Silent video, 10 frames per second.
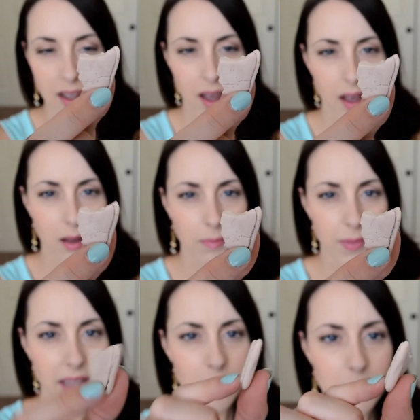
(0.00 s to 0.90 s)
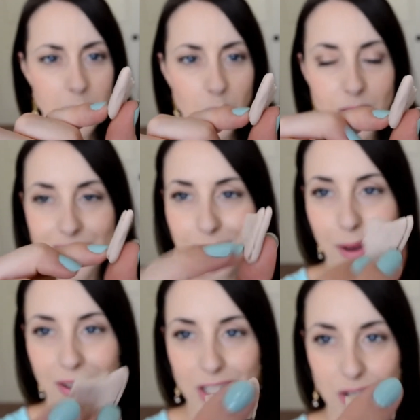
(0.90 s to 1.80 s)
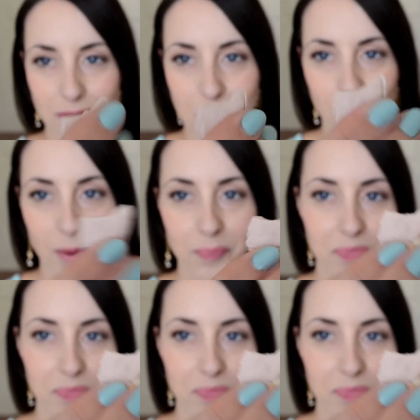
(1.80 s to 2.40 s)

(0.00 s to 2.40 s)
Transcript: I can't remember what smell each of them were,